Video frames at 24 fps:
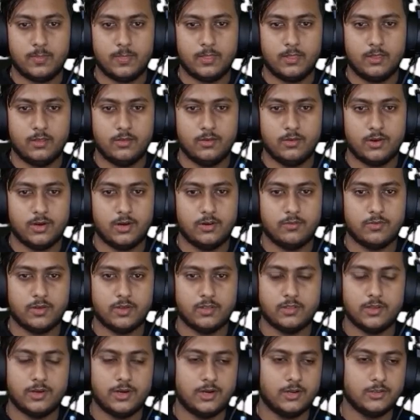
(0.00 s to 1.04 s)
You can define
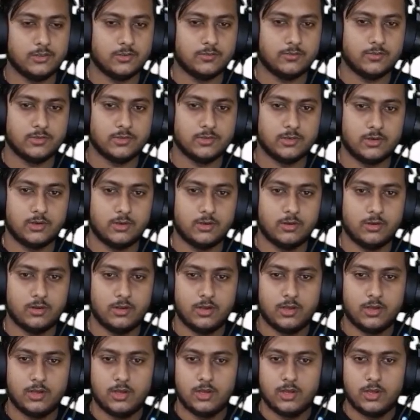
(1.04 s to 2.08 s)
the radius of the circle
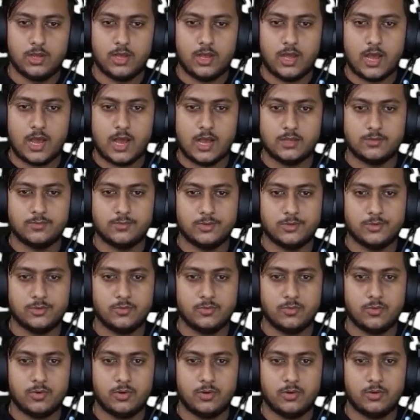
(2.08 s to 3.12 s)
as much you
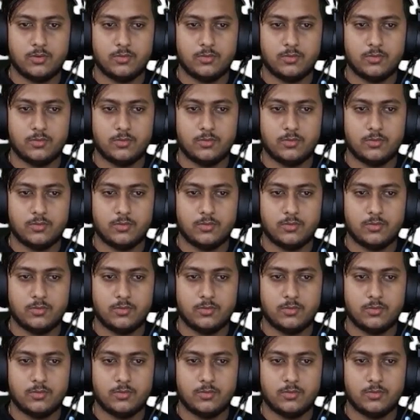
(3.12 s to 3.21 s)
want.